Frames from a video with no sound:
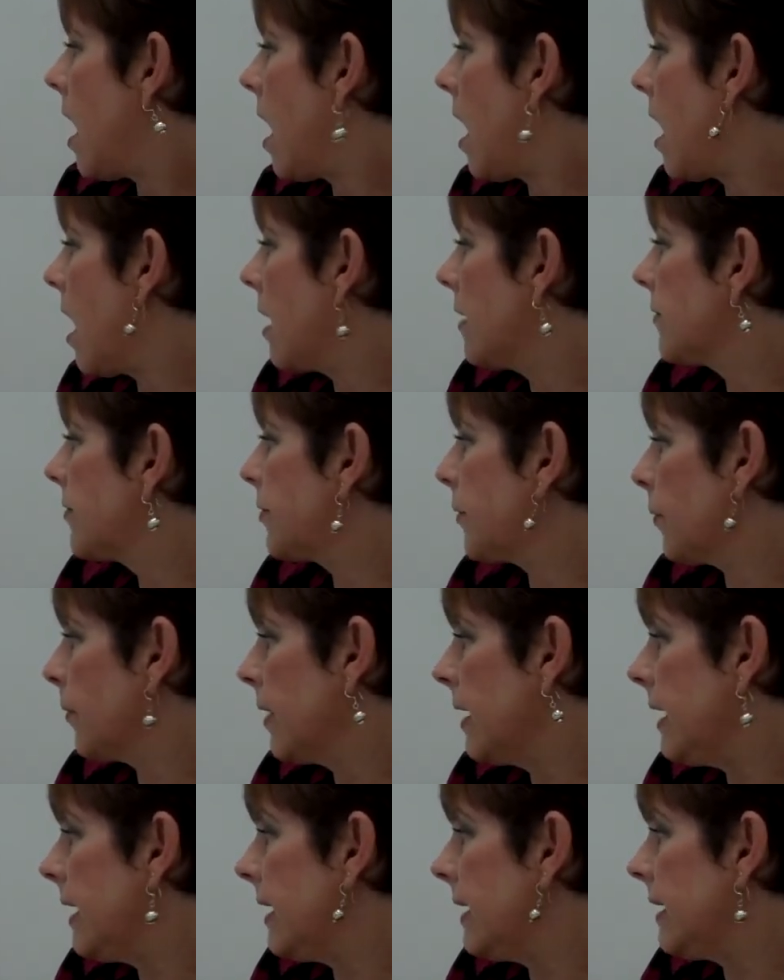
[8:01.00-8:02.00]

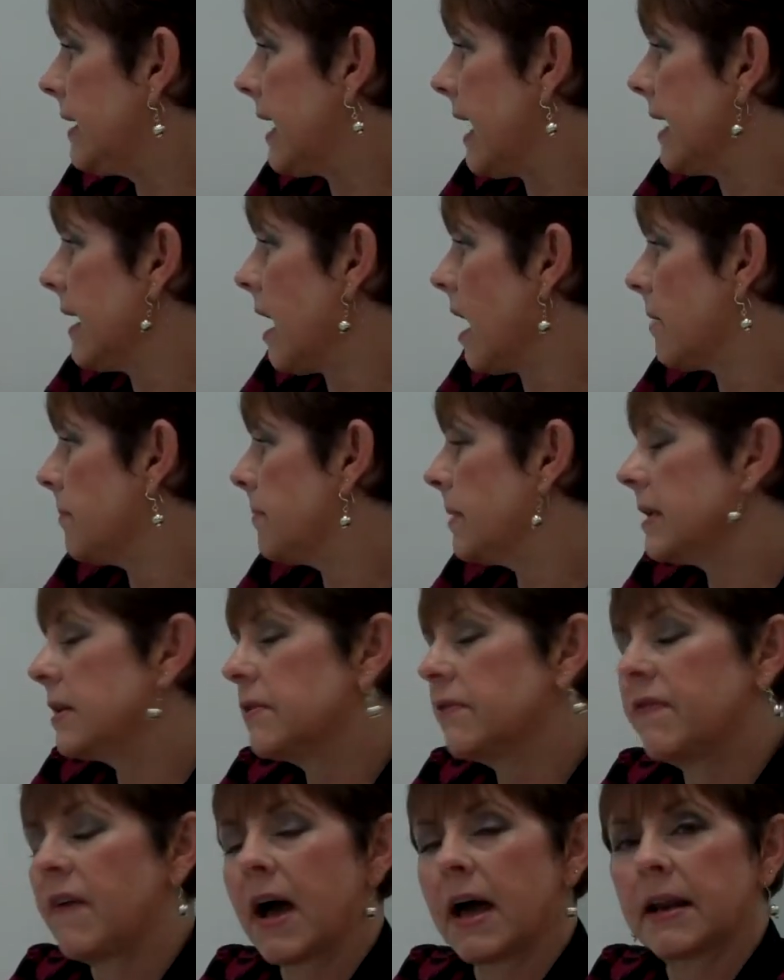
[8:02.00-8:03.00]
3 cannot be
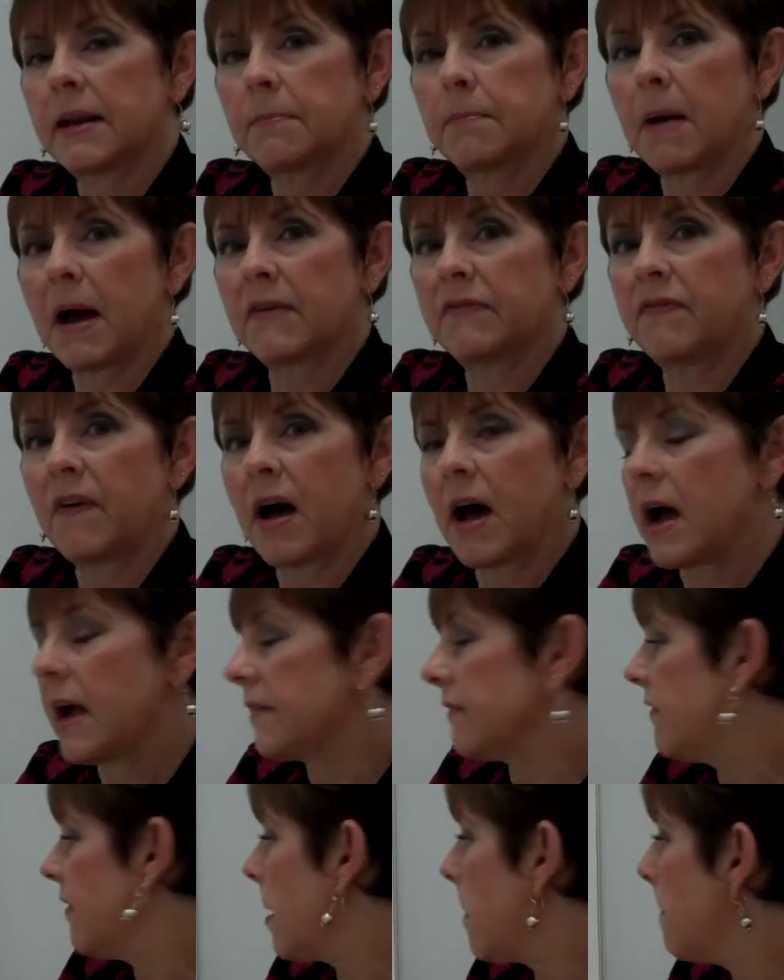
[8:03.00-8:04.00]
divided by
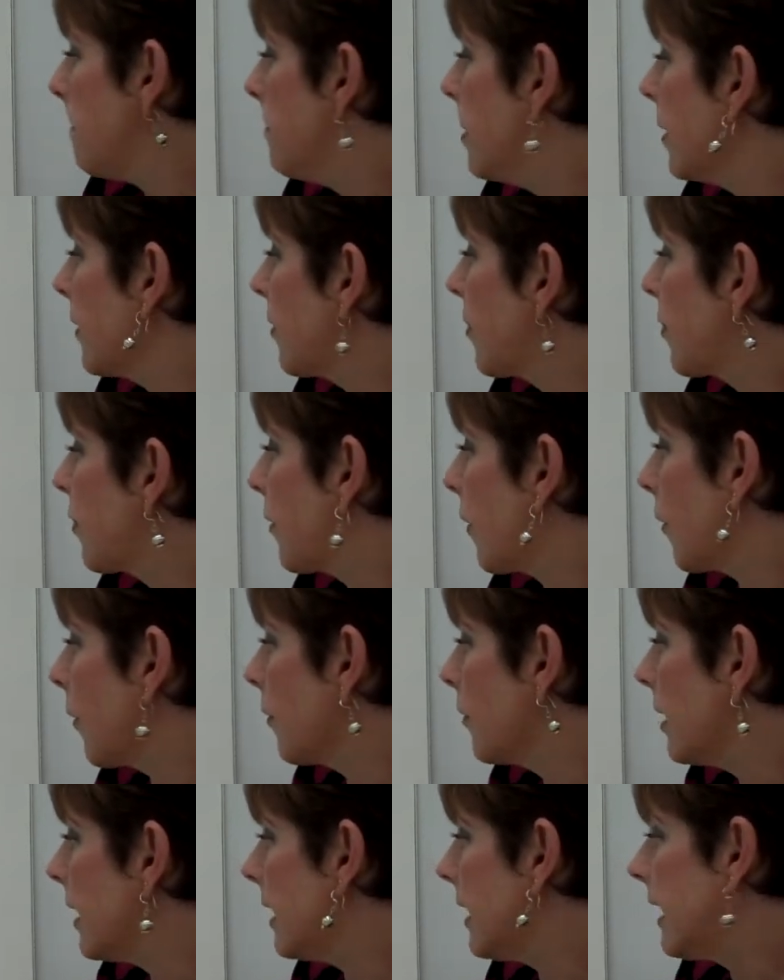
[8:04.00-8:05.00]
5, but
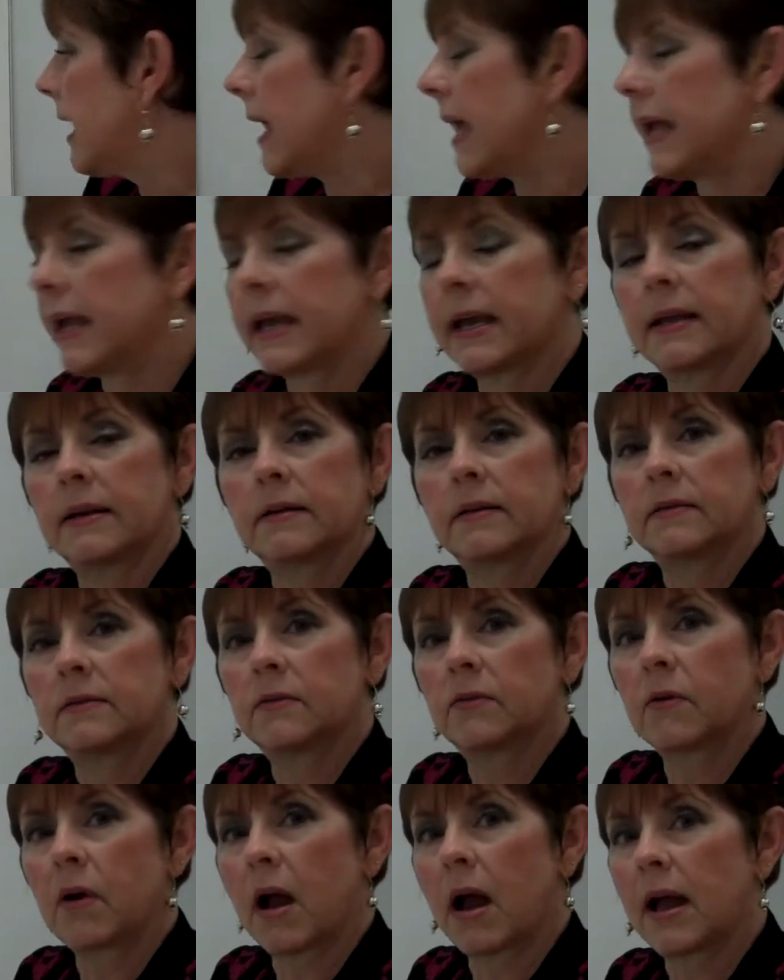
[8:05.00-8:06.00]
30 can,
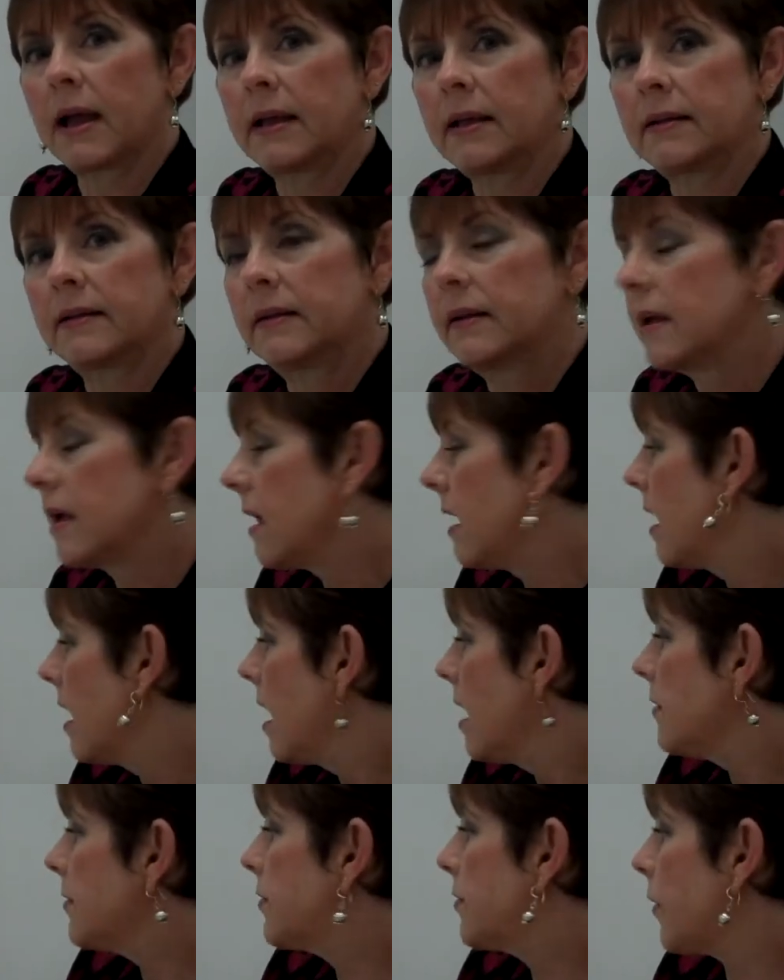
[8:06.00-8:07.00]
right?
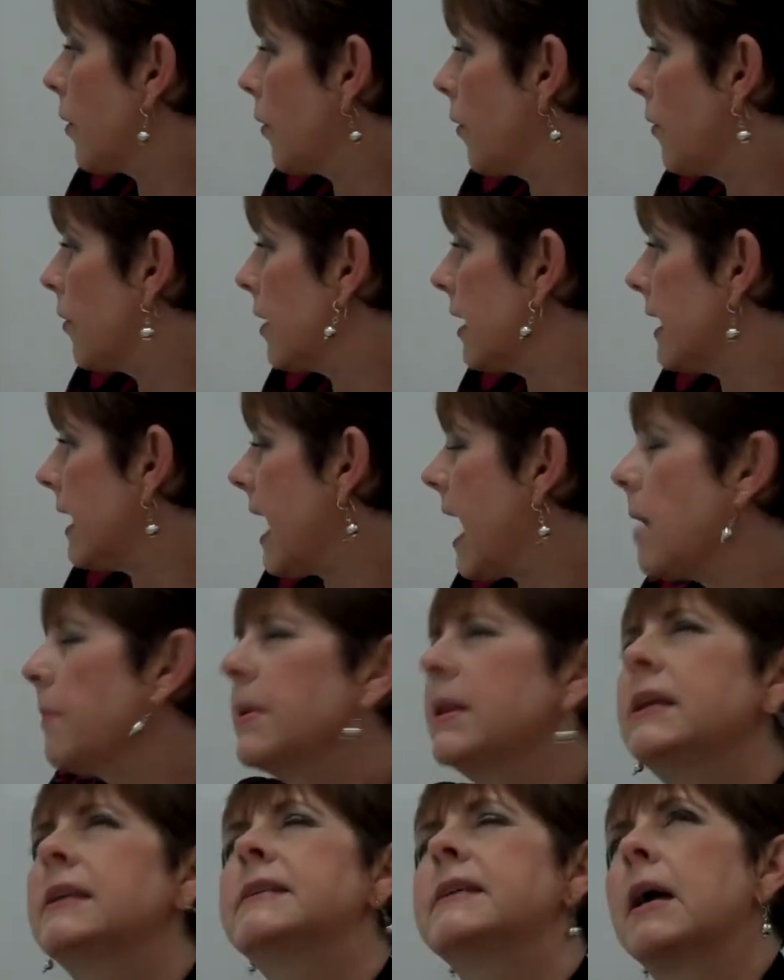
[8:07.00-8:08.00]
30, how
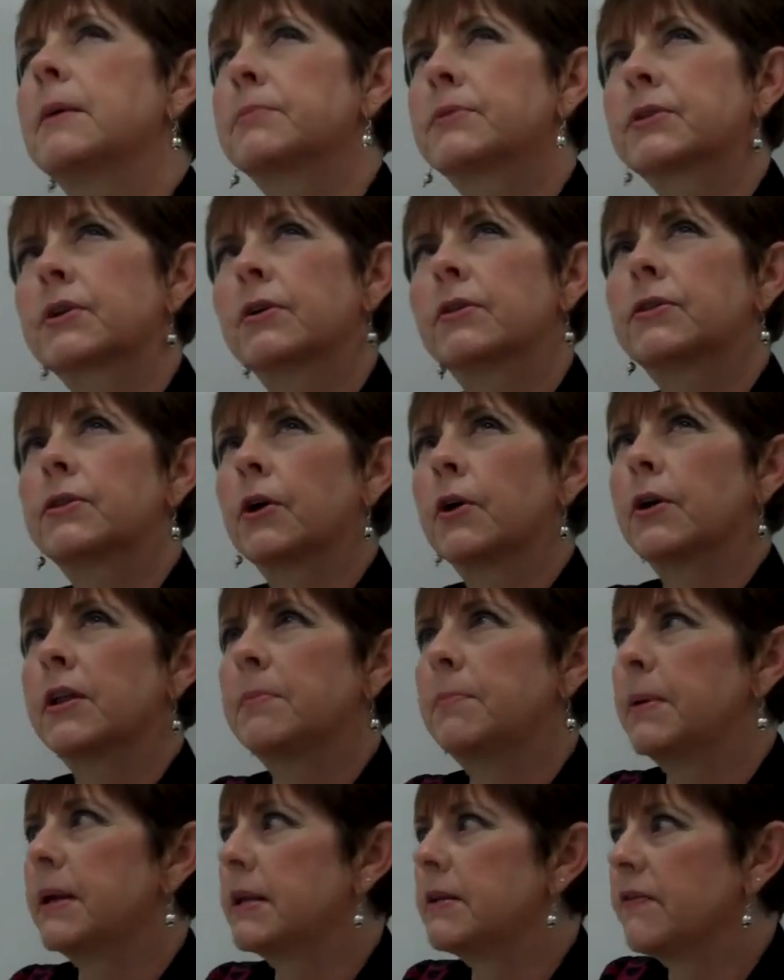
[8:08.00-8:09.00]
many times could
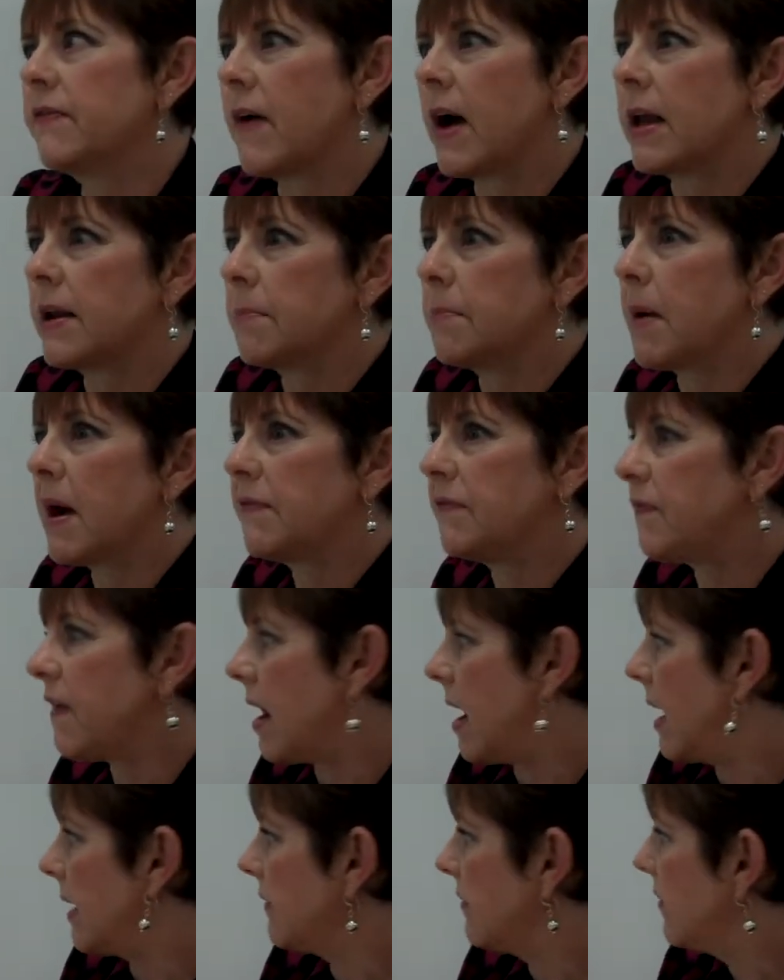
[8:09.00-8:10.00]
30 be divided by
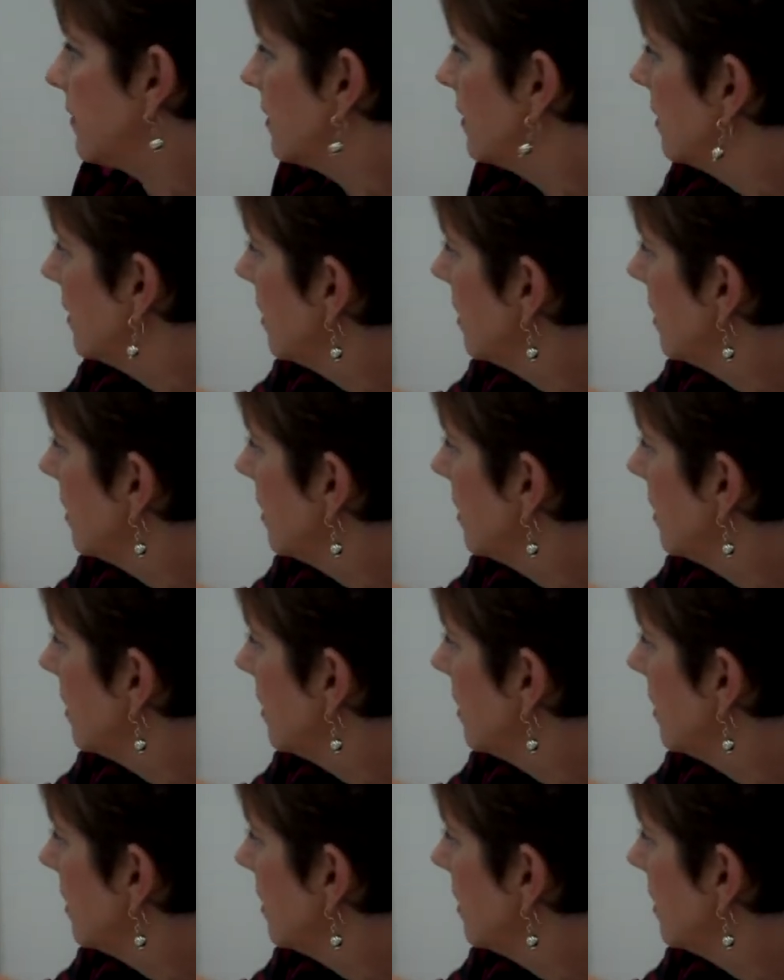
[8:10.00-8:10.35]
5?